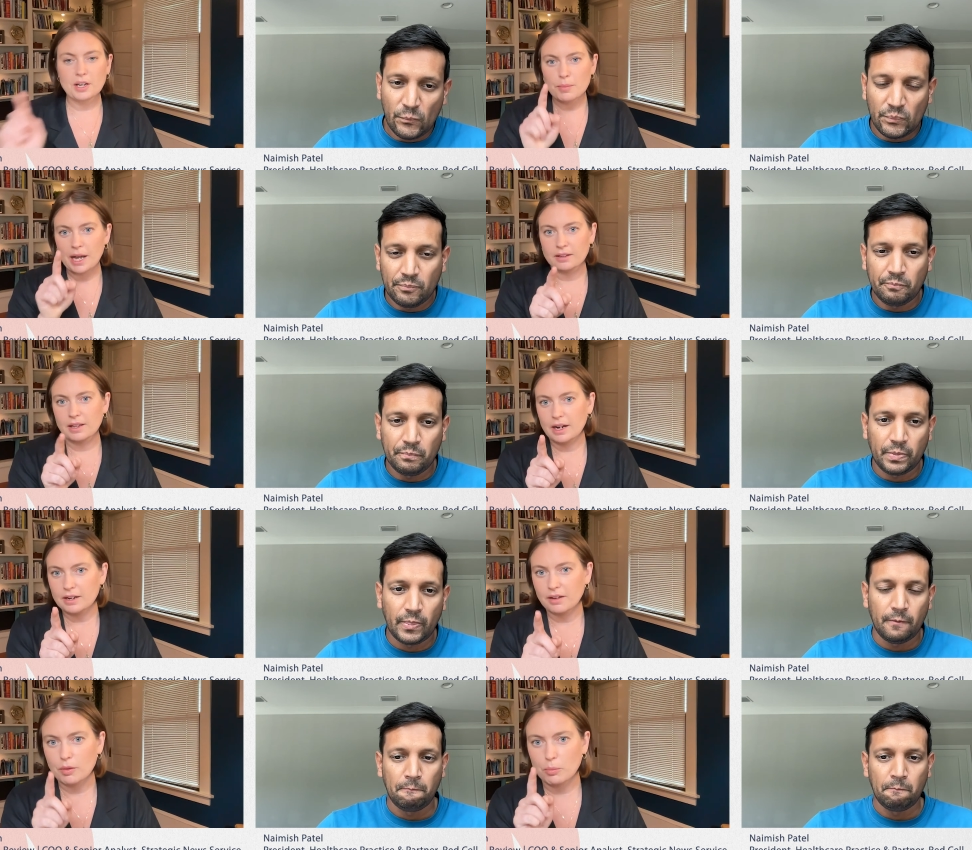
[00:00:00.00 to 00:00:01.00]
Speaker 1: back to that idea of
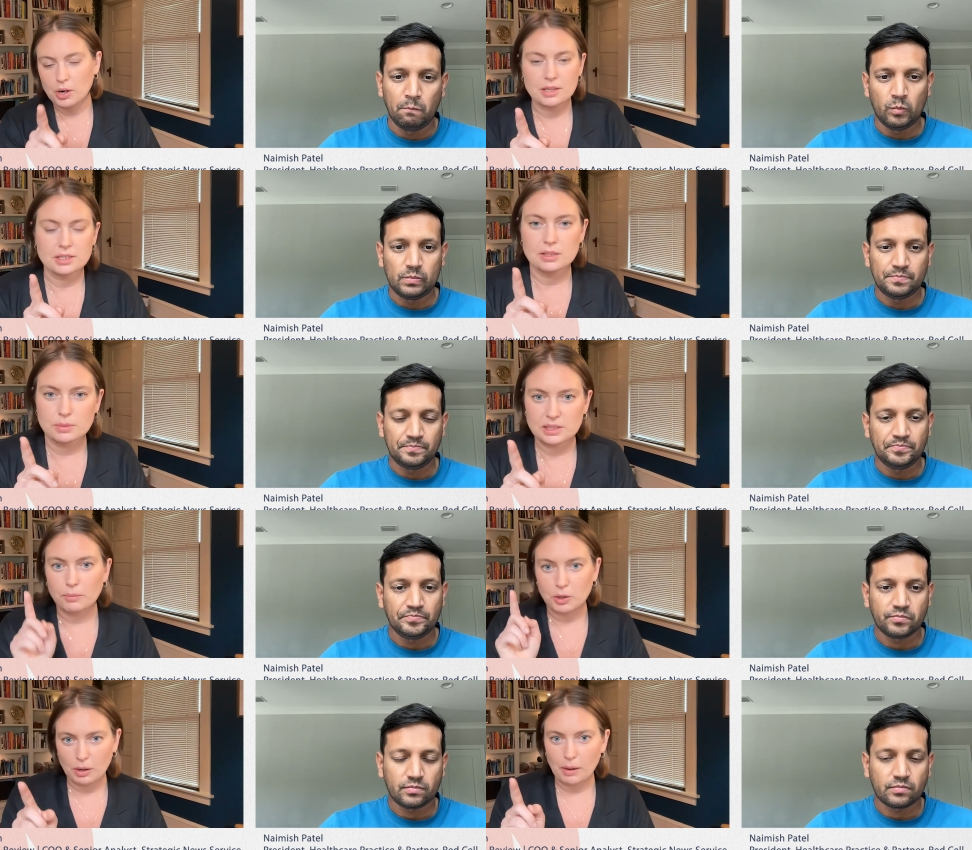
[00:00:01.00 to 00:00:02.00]
the process, because I'm, cu
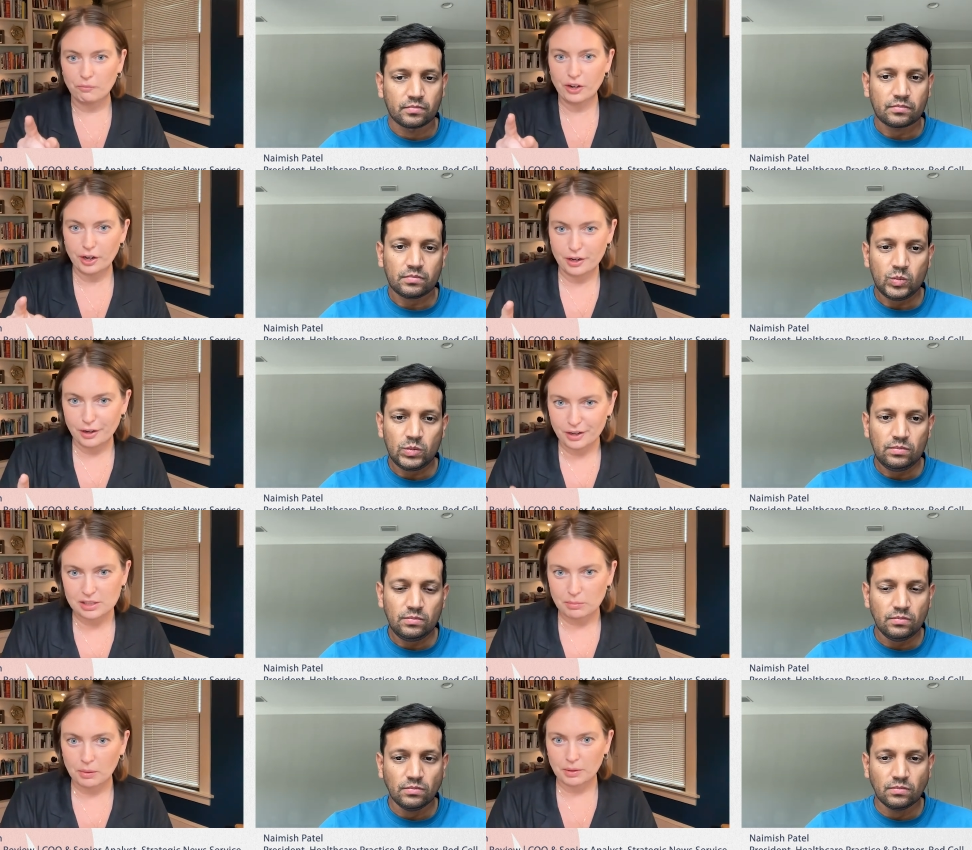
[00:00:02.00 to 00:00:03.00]
I'm very curious
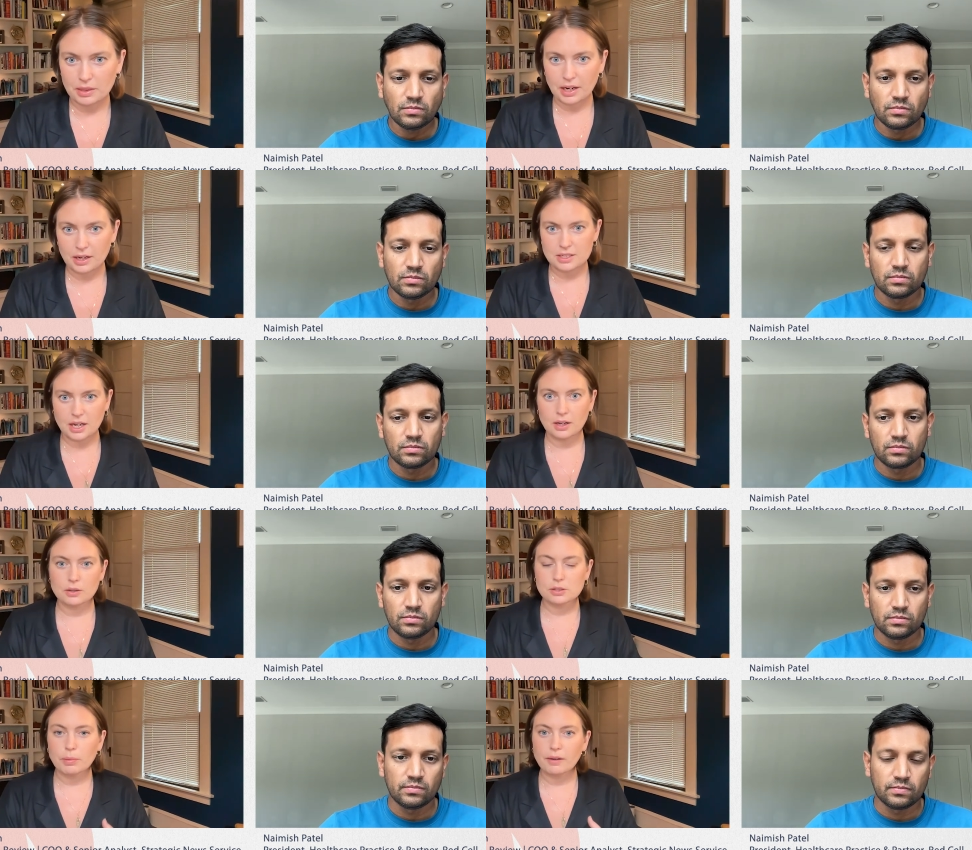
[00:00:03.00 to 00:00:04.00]
about what that entails.
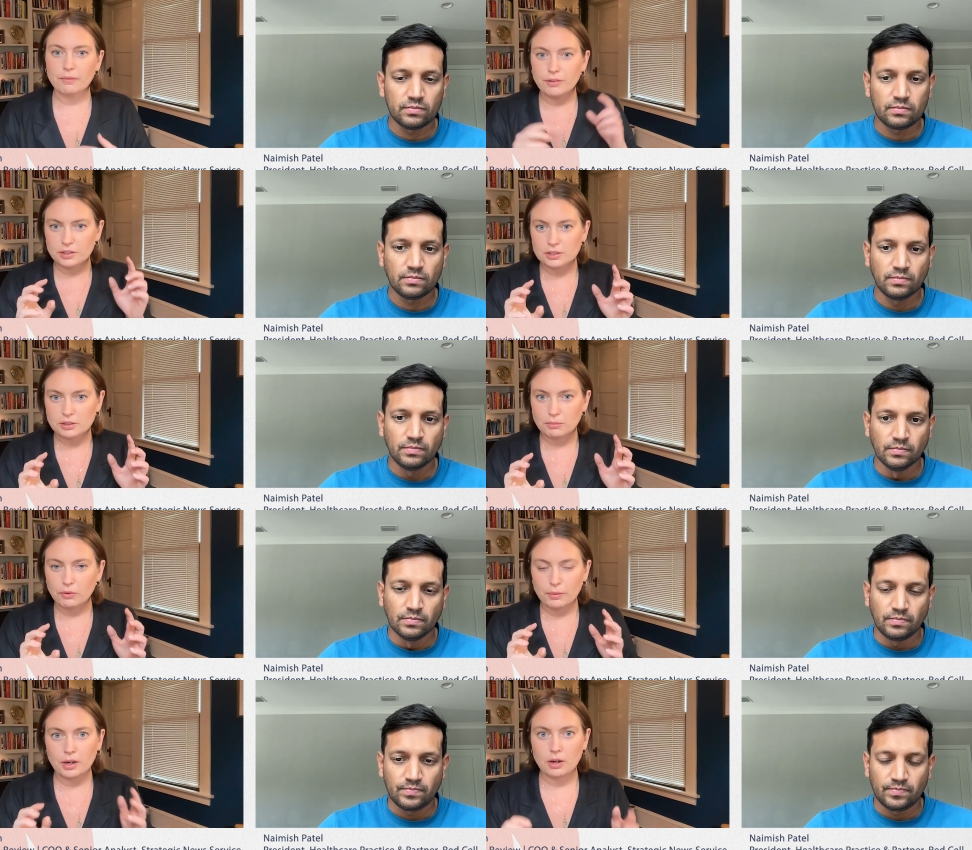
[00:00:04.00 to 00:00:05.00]
But first, before we
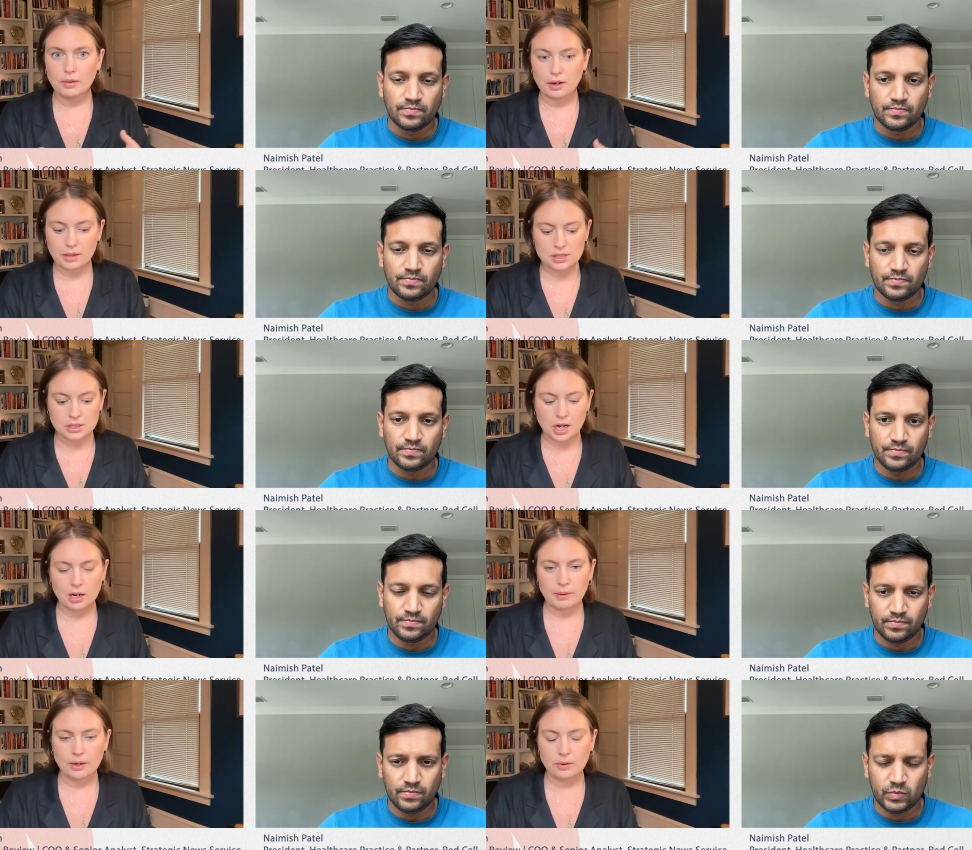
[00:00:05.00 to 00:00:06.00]
go there, let's talk
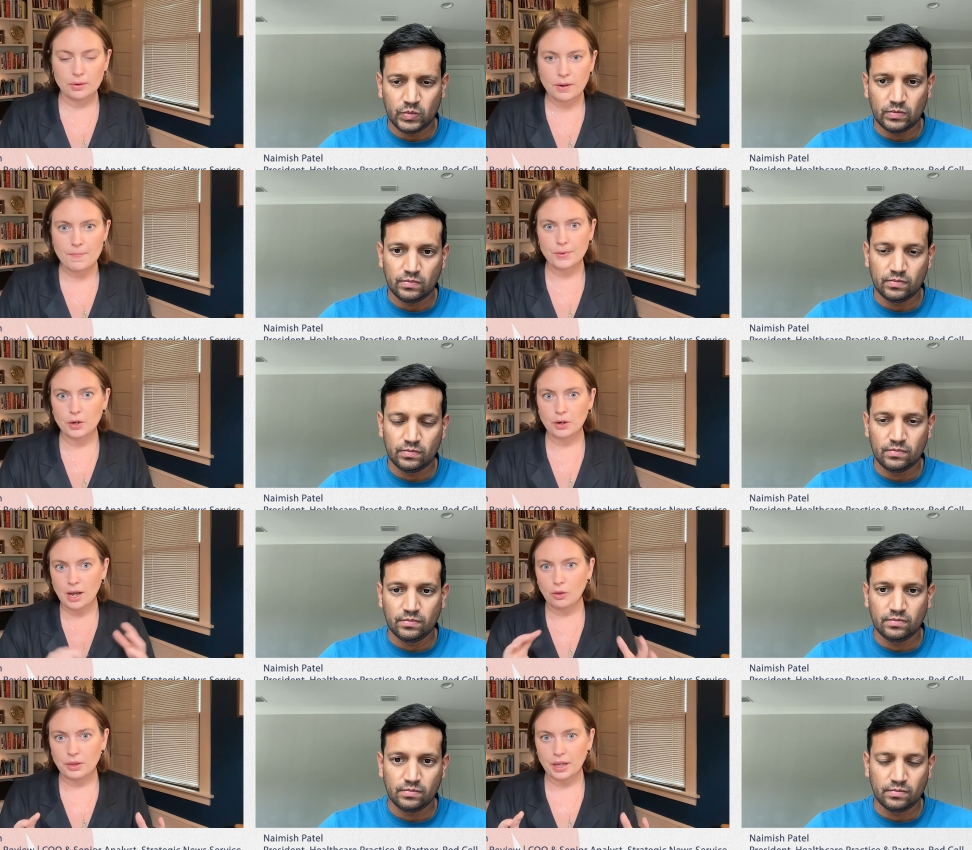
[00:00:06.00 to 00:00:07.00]
about your
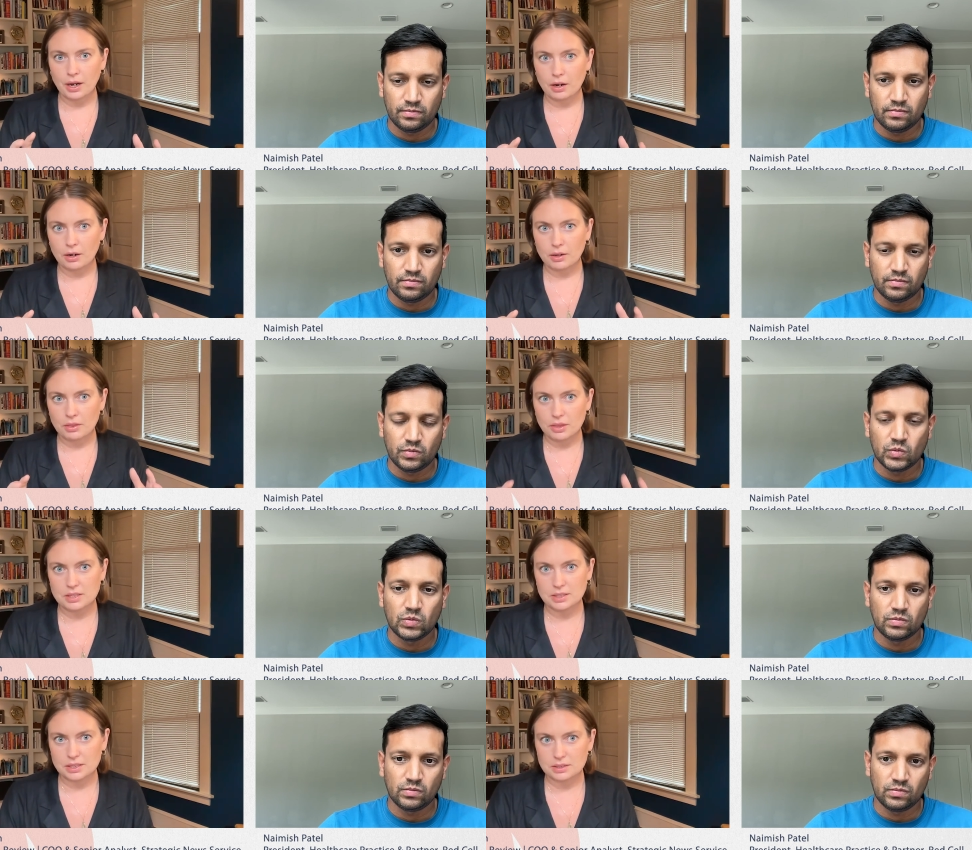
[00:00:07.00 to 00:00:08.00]
healthcare
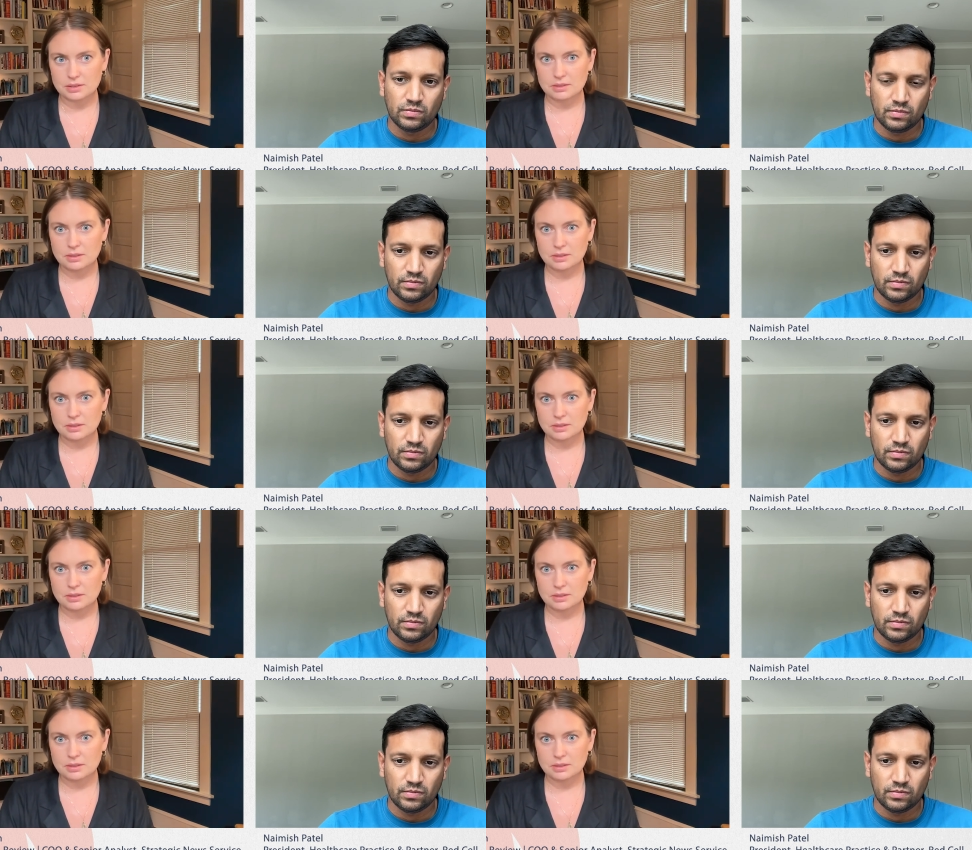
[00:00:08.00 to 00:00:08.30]
thesis.